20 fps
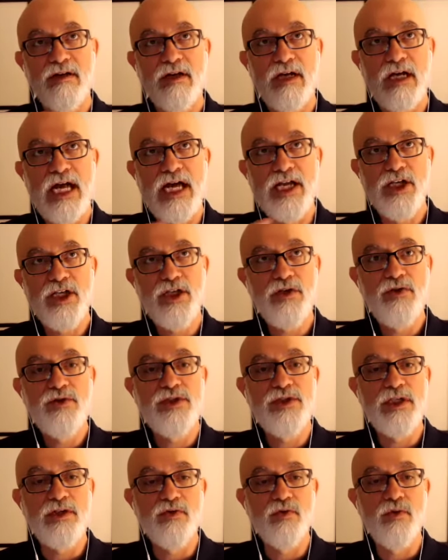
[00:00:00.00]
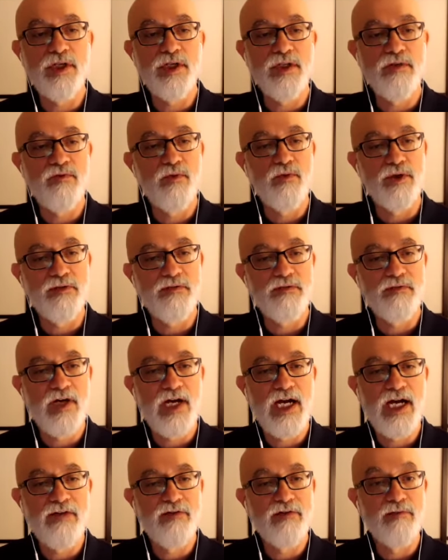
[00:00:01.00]
how do you see
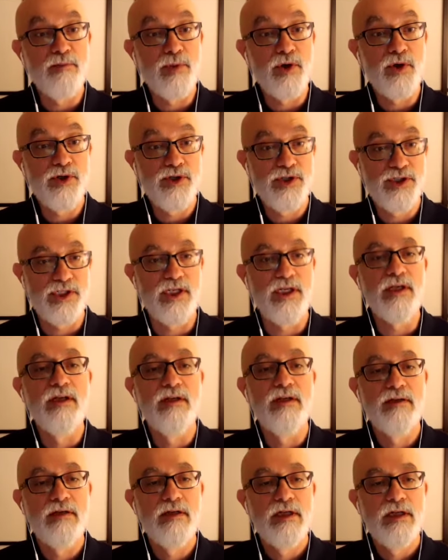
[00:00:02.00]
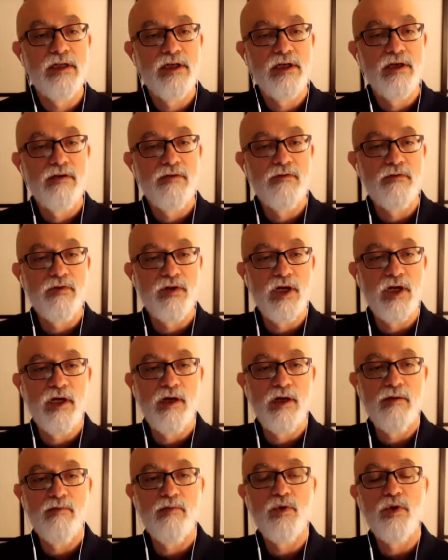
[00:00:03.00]
2045 emerging
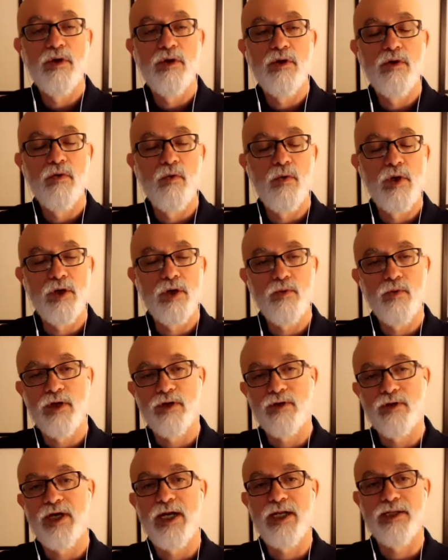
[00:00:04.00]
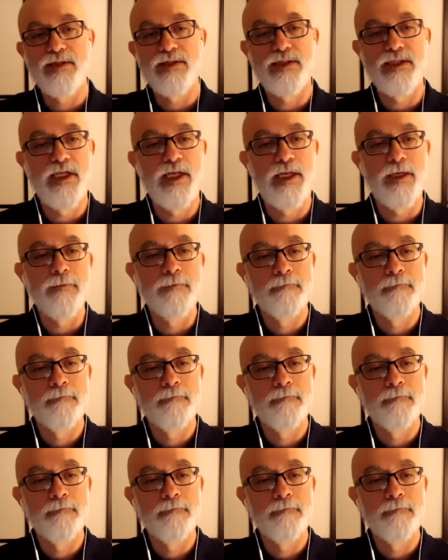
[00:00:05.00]
from where we are at today?